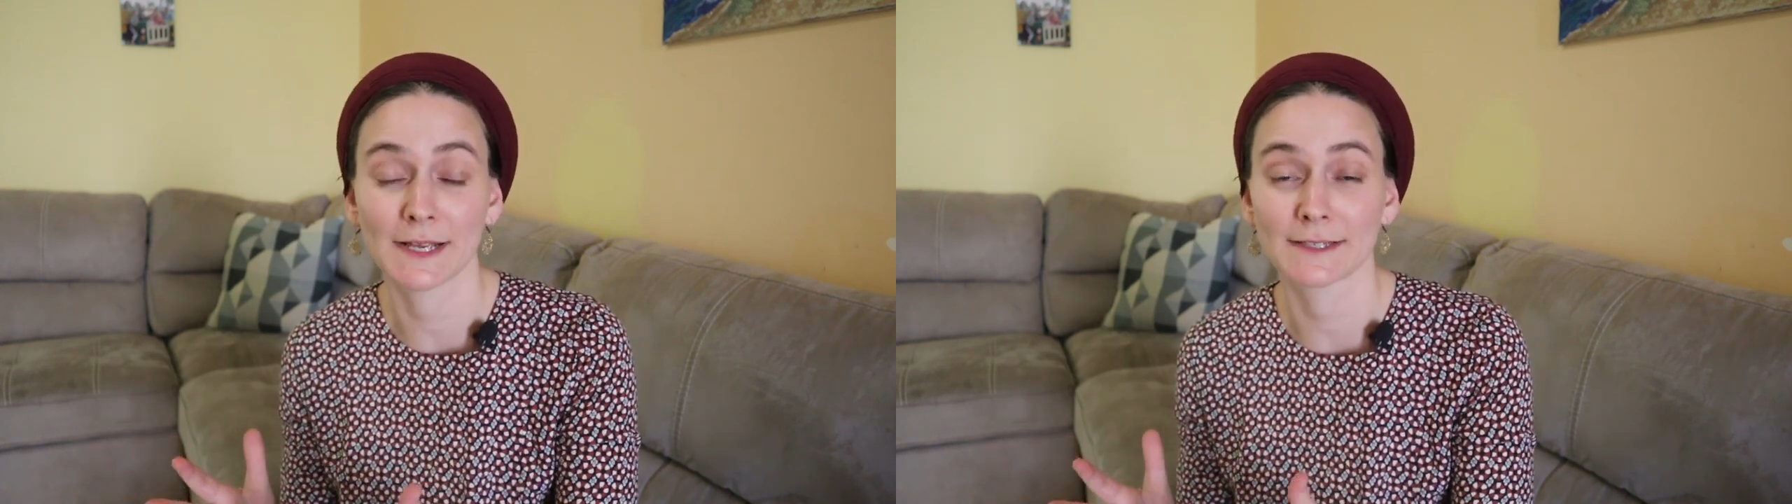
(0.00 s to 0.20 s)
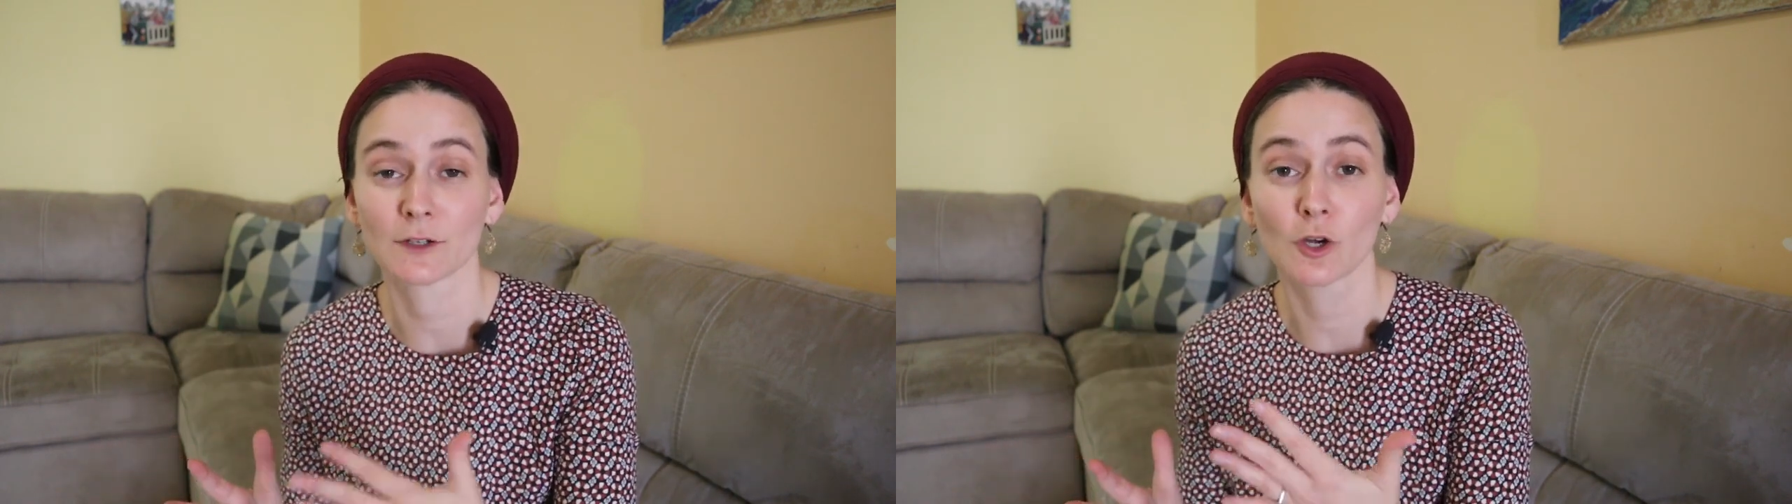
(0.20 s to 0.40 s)

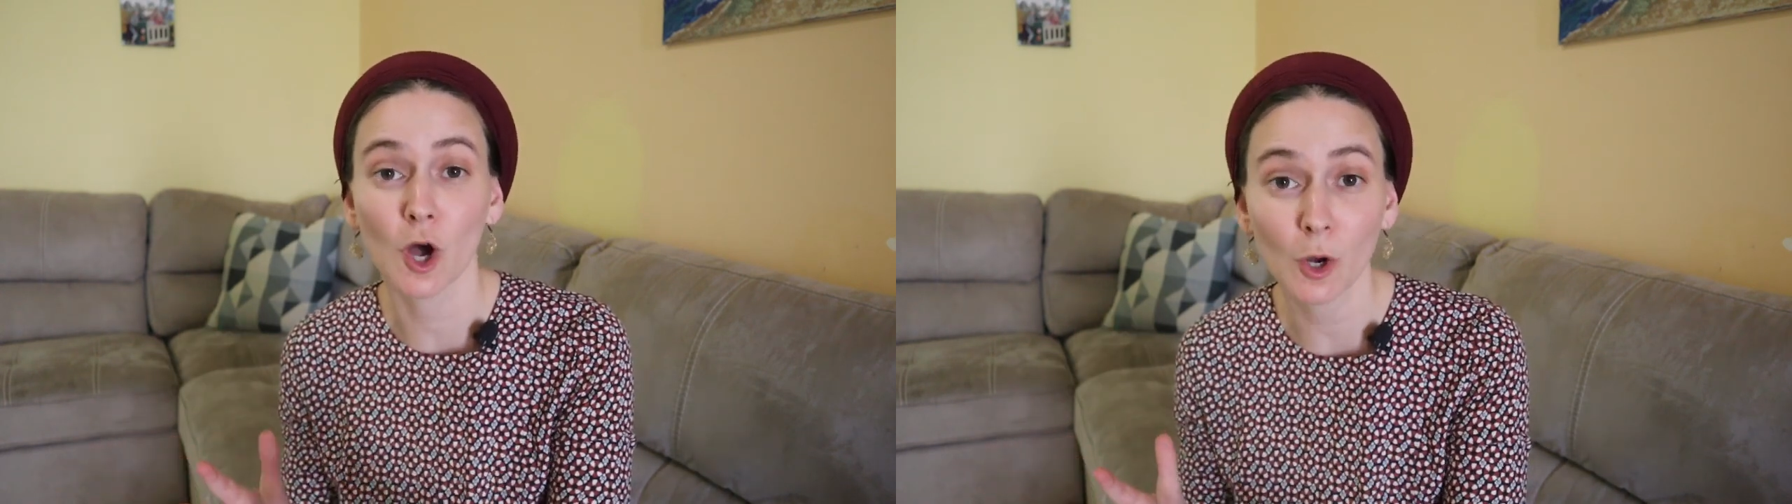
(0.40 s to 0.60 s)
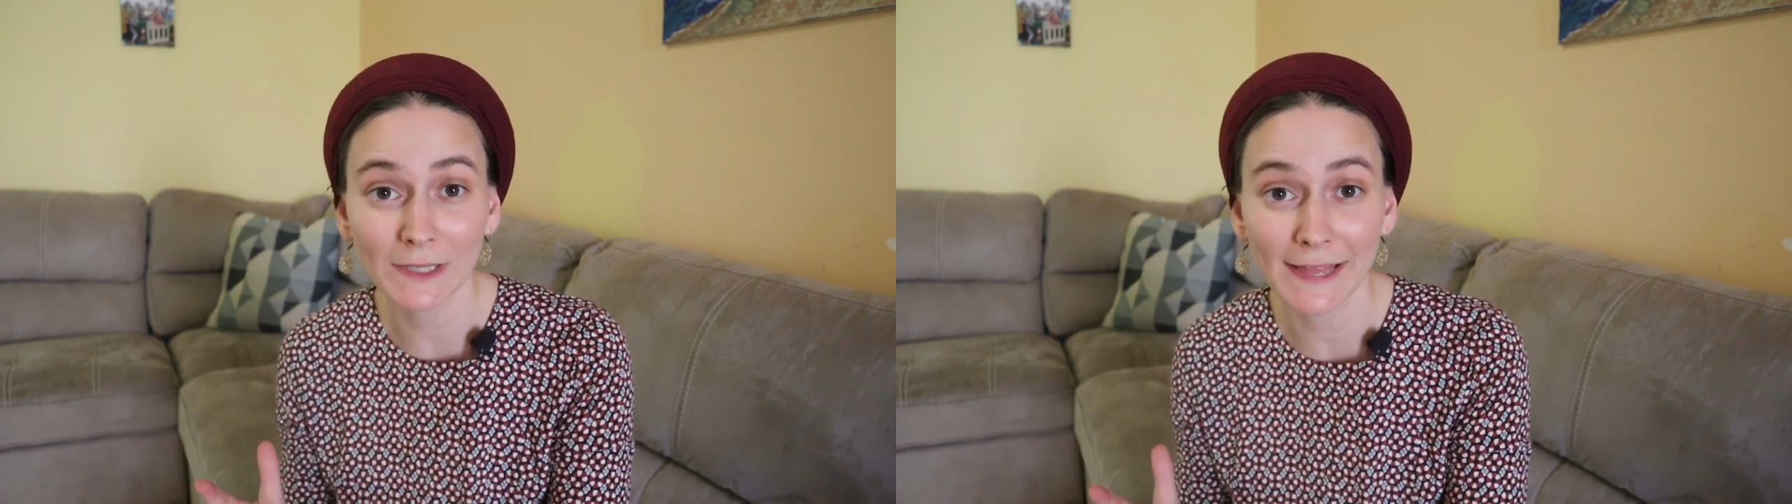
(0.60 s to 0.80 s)
as the
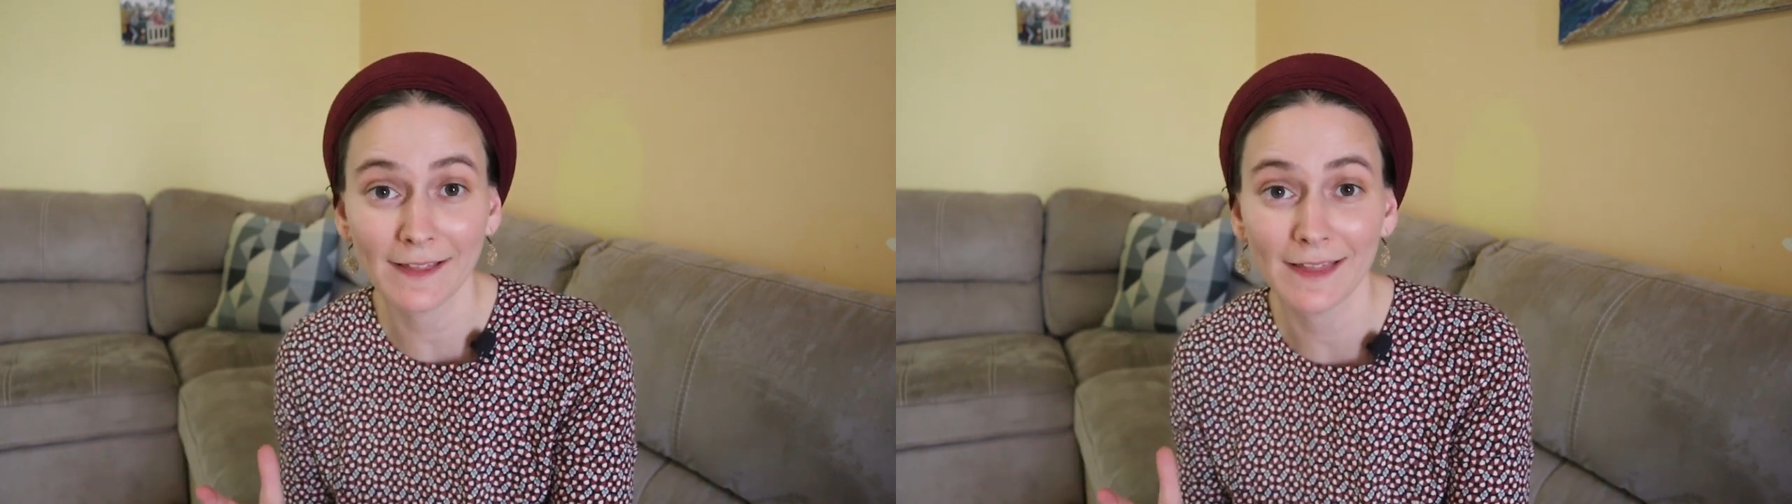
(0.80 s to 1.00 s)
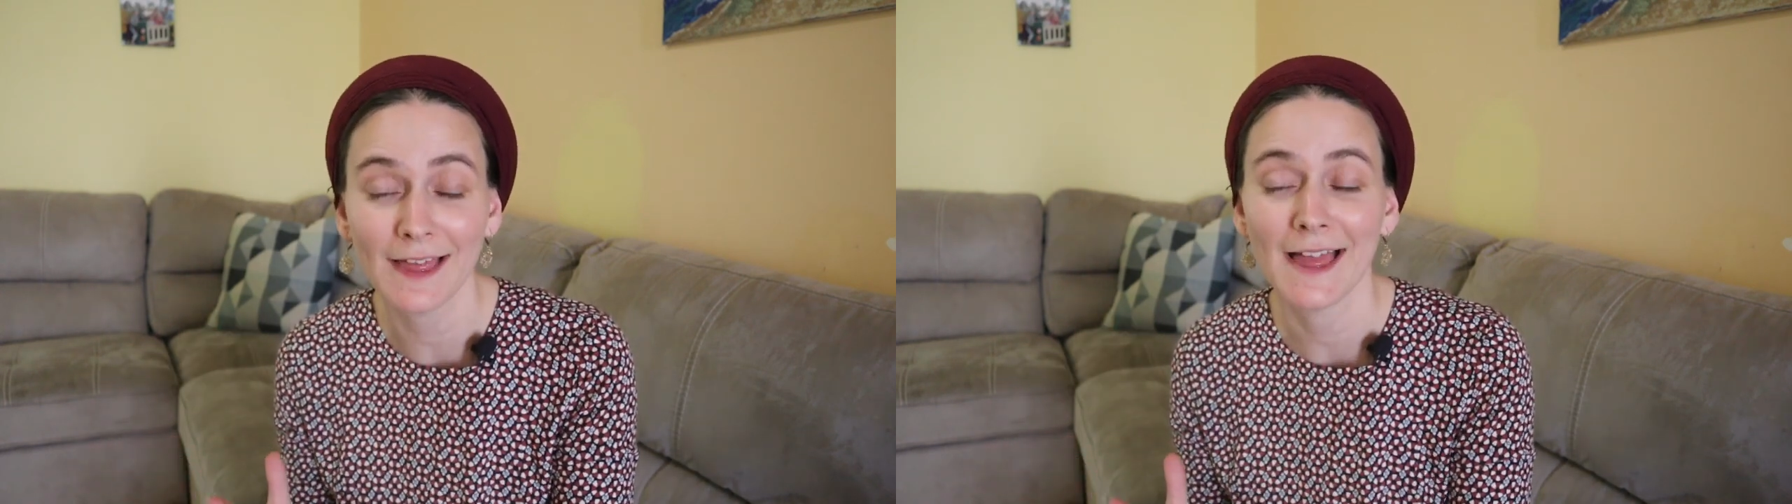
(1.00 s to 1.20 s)

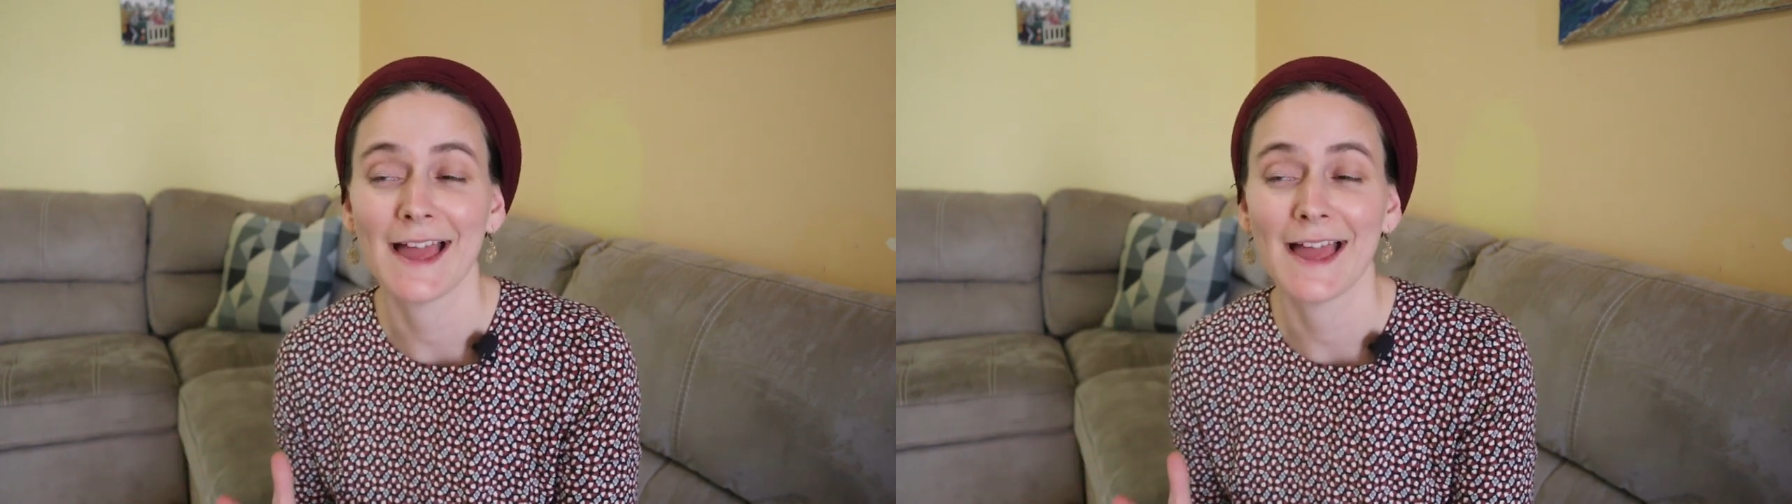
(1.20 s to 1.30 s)
Kollel,